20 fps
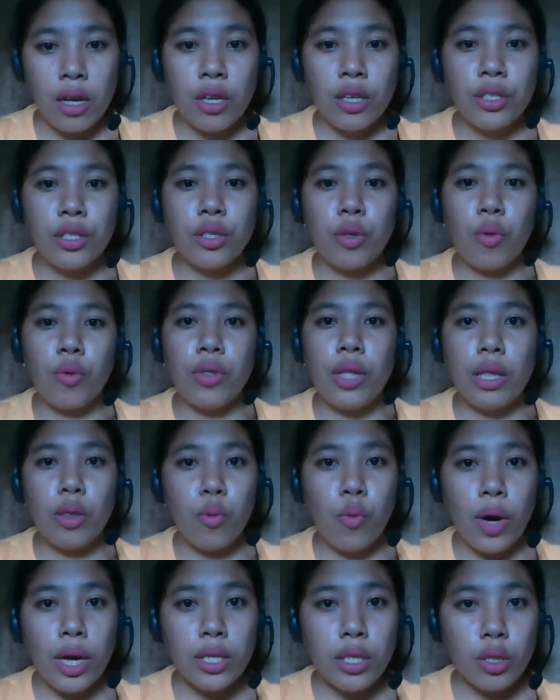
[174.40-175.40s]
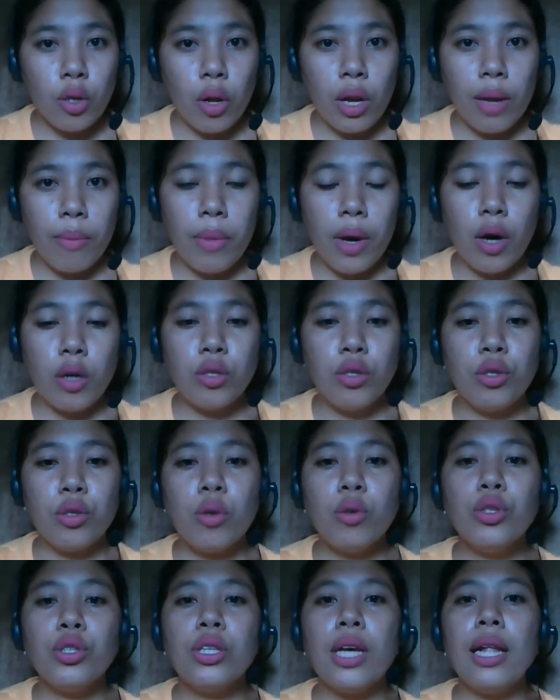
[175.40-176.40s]
So that was all about
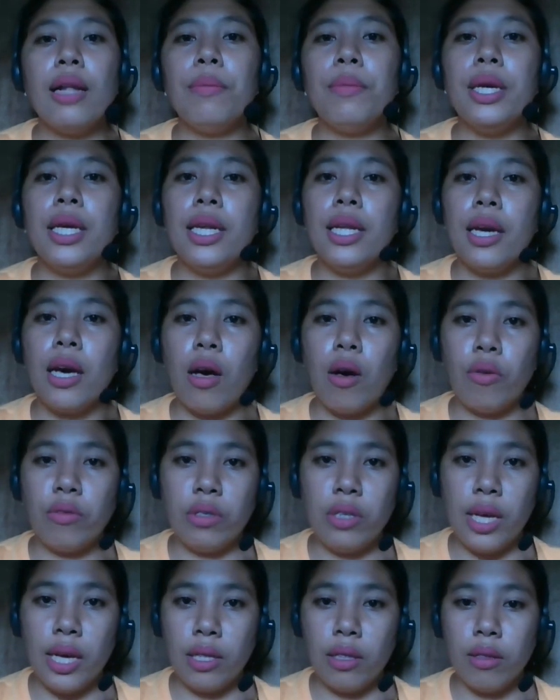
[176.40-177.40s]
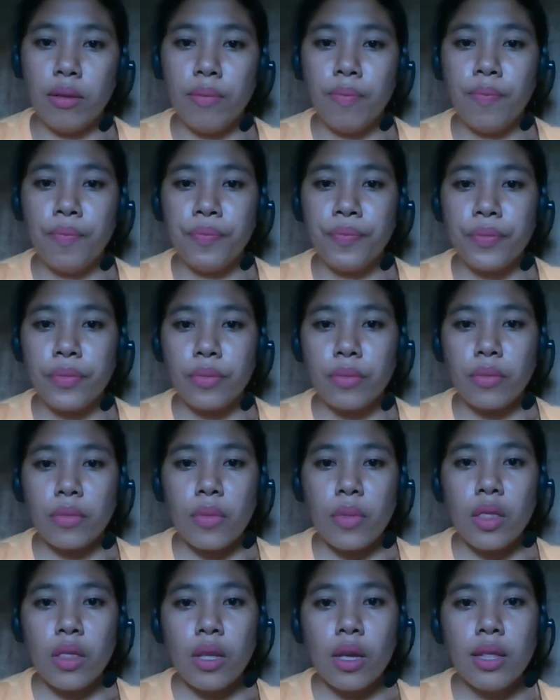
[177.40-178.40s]
social media audit.
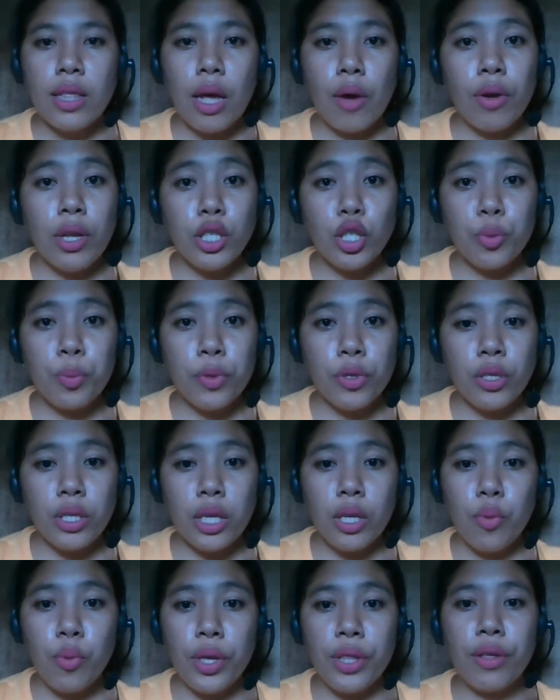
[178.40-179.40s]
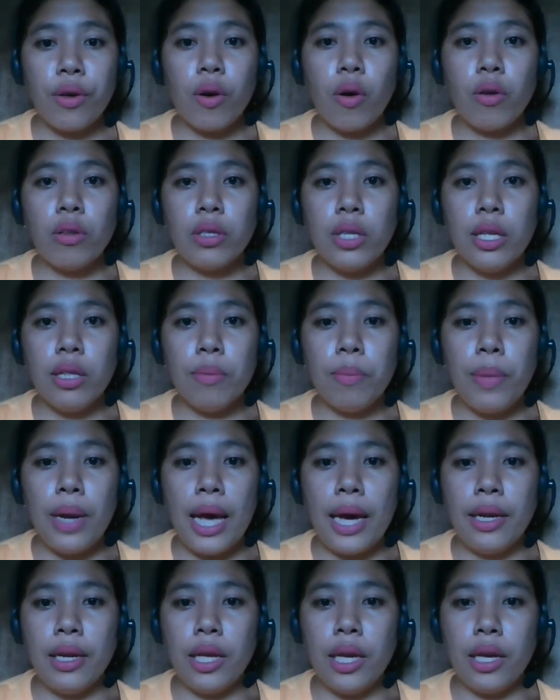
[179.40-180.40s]
Now let's proceed with the content
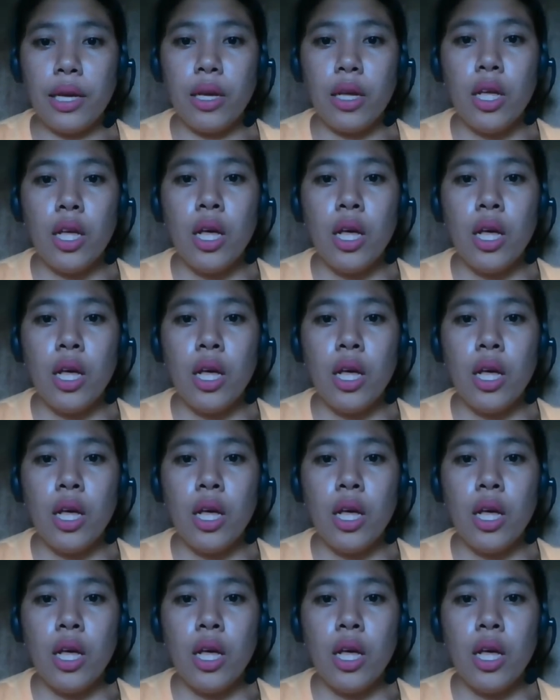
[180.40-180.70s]
planning.